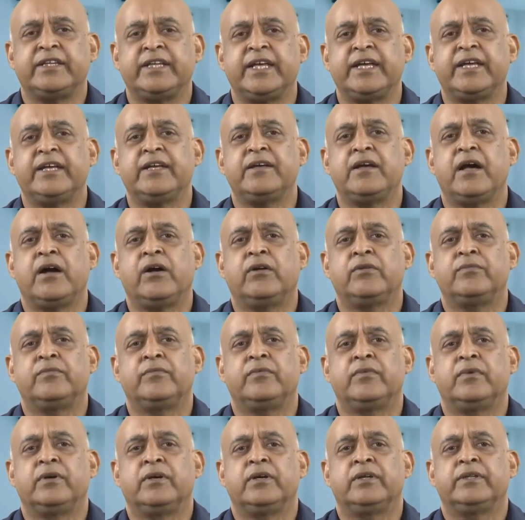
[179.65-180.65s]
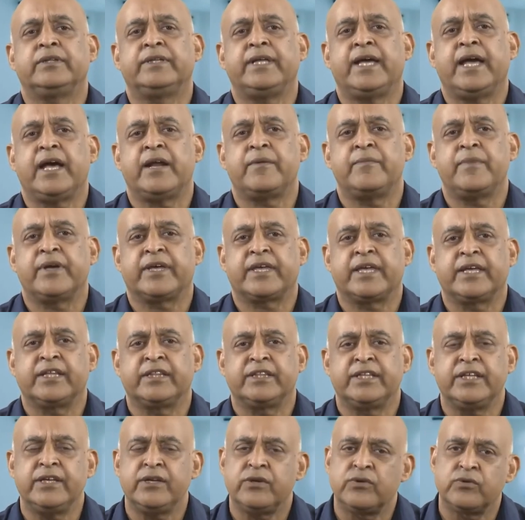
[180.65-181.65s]
they, are, uh, they are
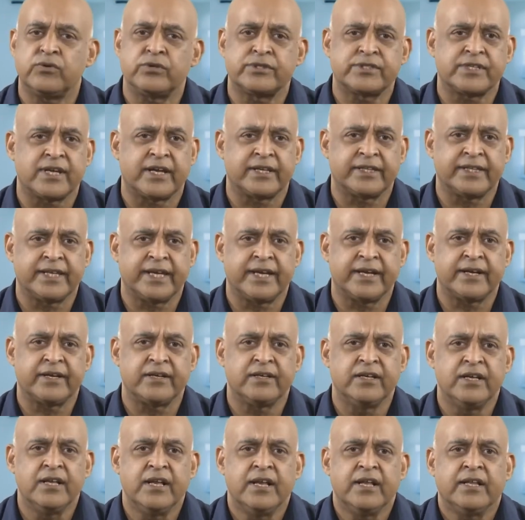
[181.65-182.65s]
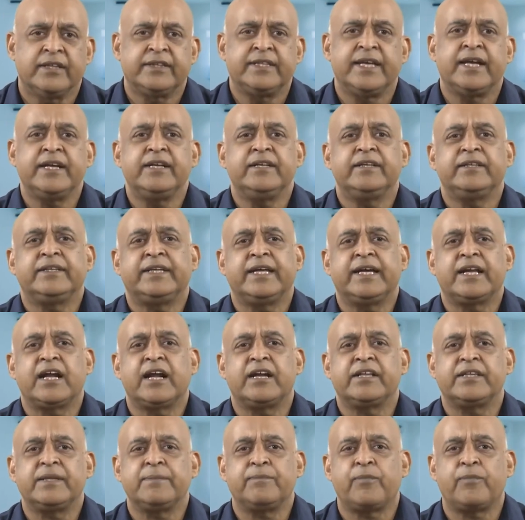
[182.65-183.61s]
making the rules are there. Then there are the